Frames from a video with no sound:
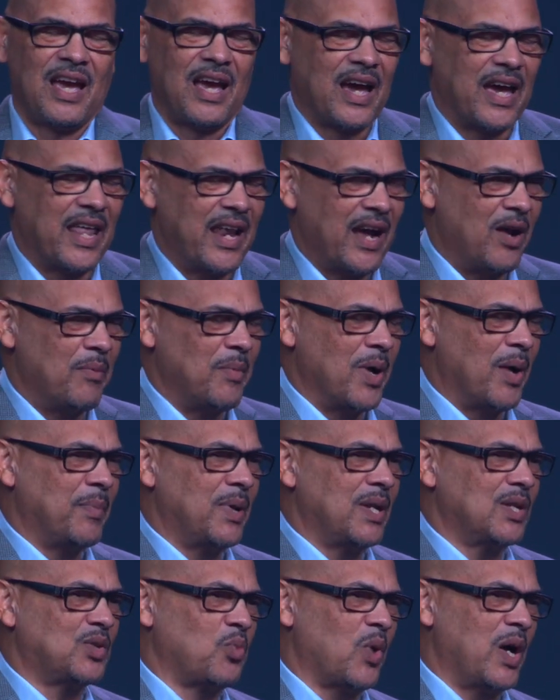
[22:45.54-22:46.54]
And I remember
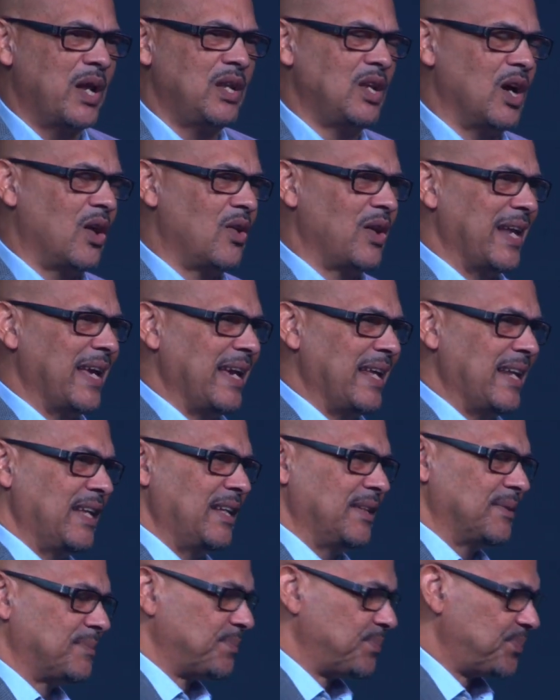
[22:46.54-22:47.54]
this one young
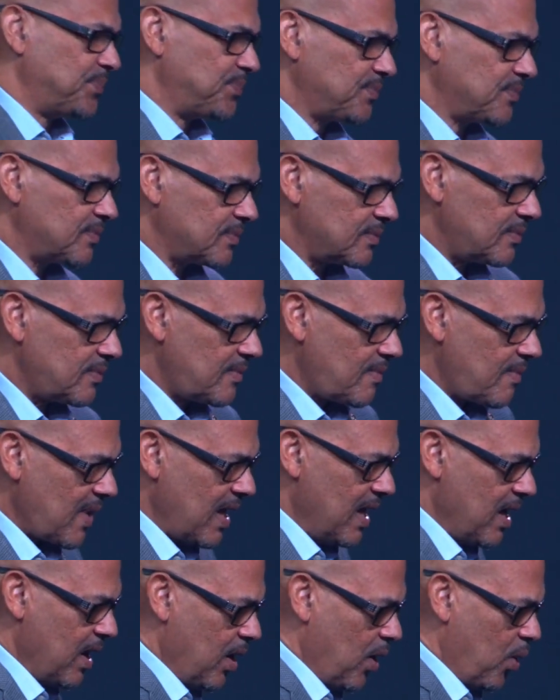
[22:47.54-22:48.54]
lady.
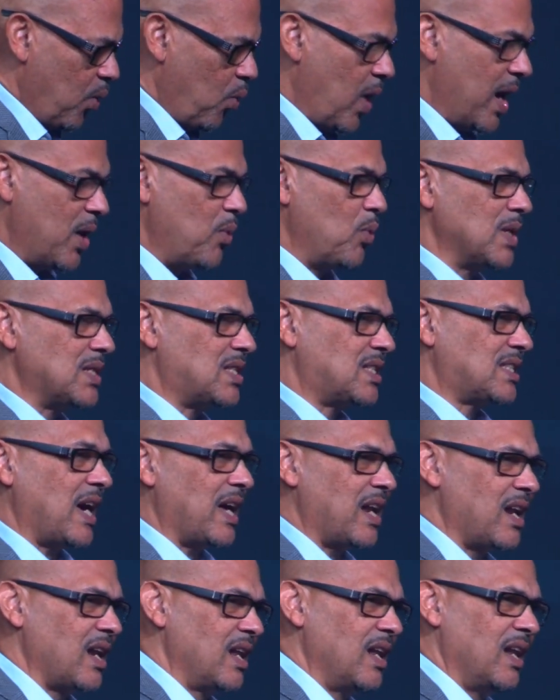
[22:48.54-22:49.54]
One was
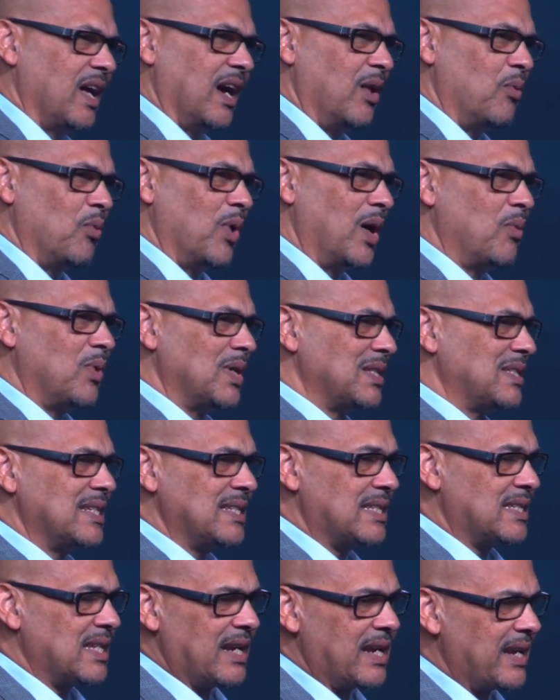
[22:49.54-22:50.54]
subtle and one
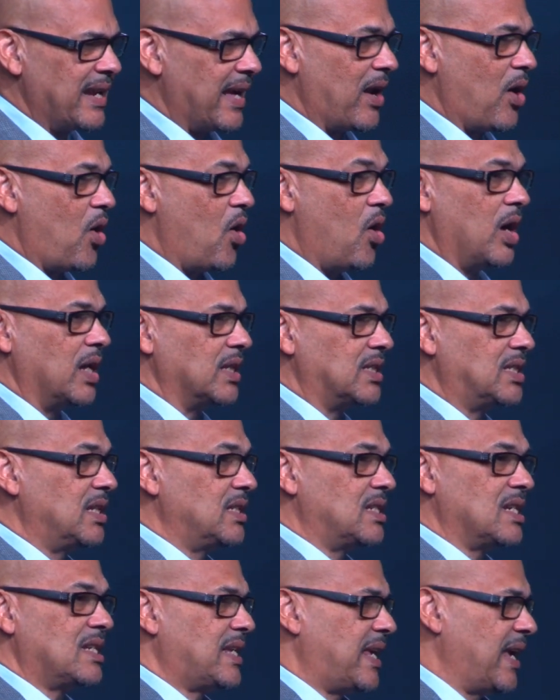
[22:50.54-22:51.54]
wasn't subtle at all. She
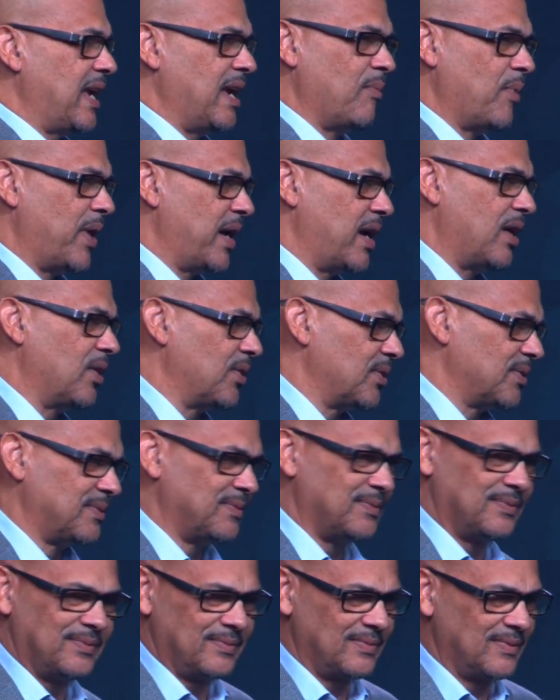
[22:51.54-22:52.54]
just came right out.
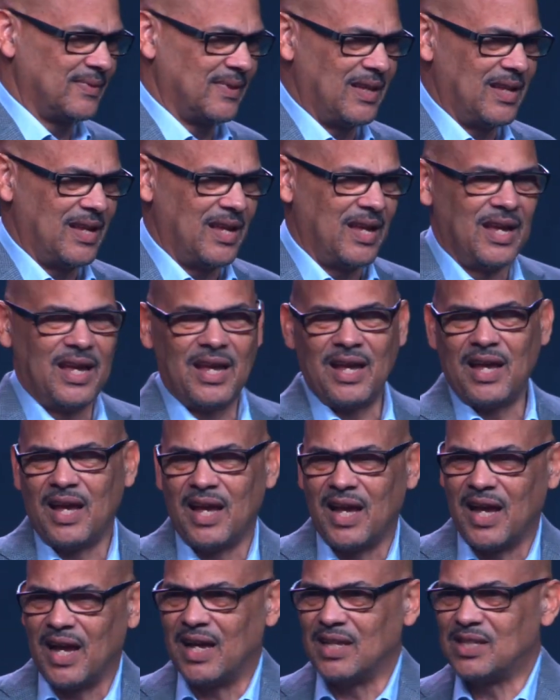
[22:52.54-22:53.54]

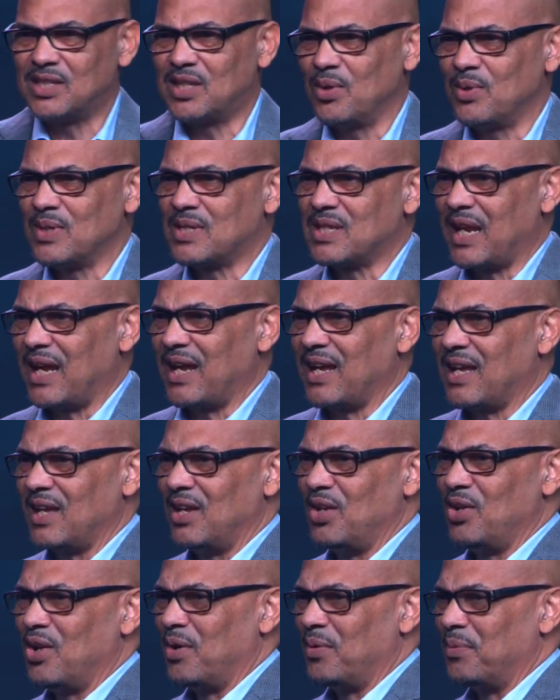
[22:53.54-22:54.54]
And she was like,
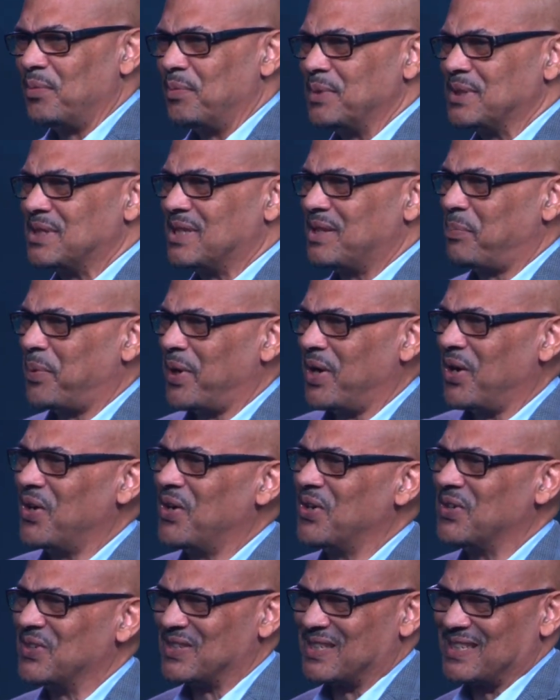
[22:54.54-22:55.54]
"You know, Mr.
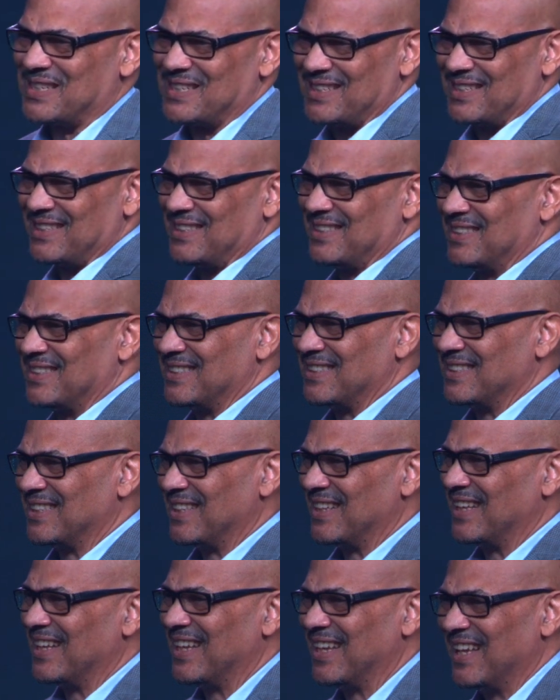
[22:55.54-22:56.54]
Burroughs,
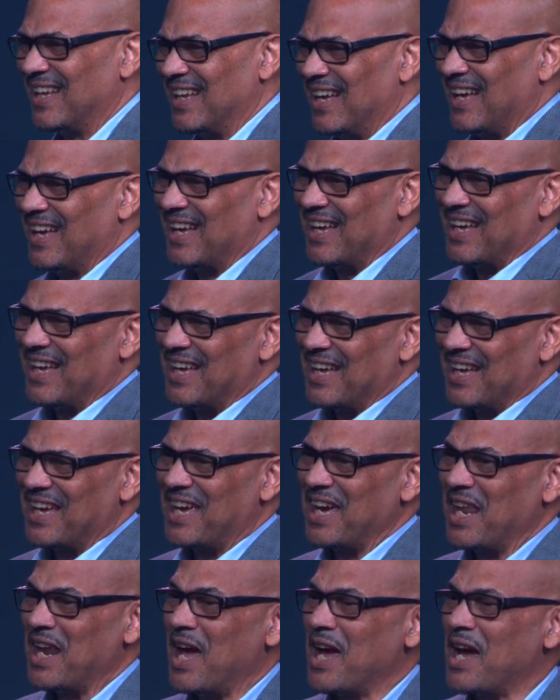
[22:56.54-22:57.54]

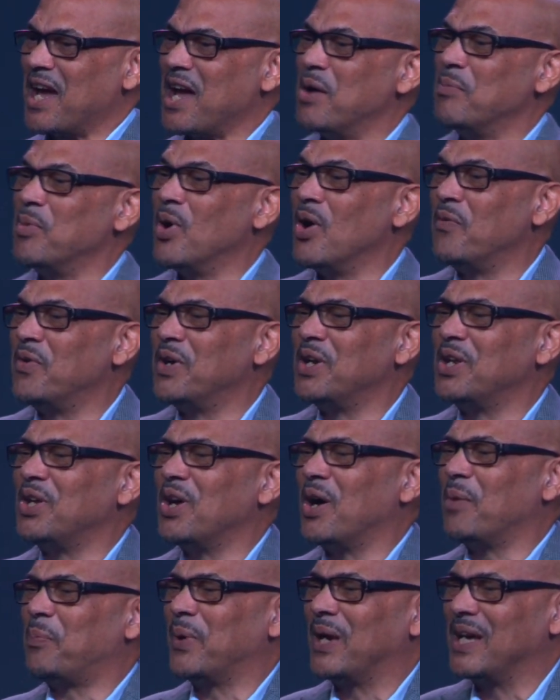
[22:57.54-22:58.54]
can I come over to
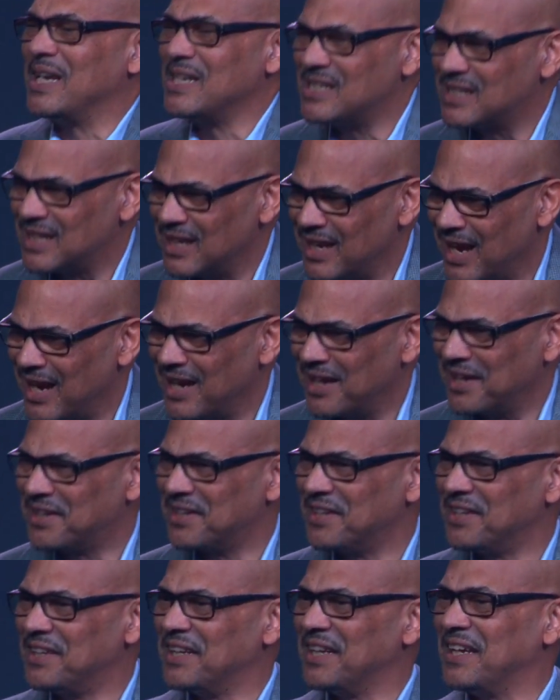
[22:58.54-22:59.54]
your place tonight?"
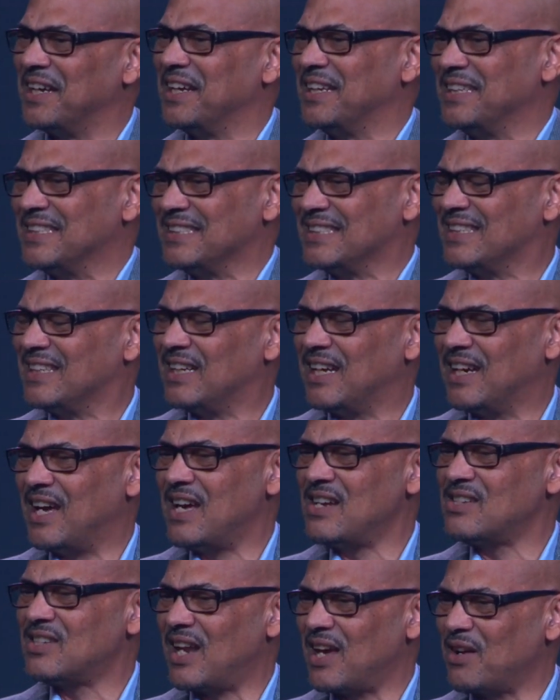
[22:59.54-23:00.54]

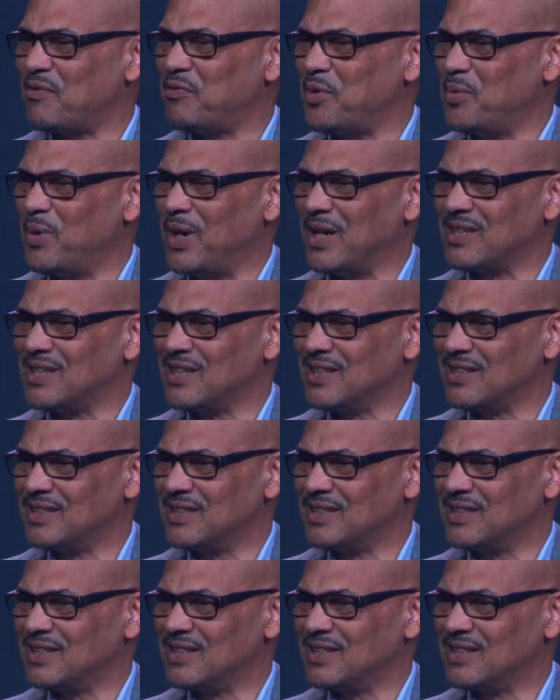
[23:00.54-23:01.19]
I was like, "For what?"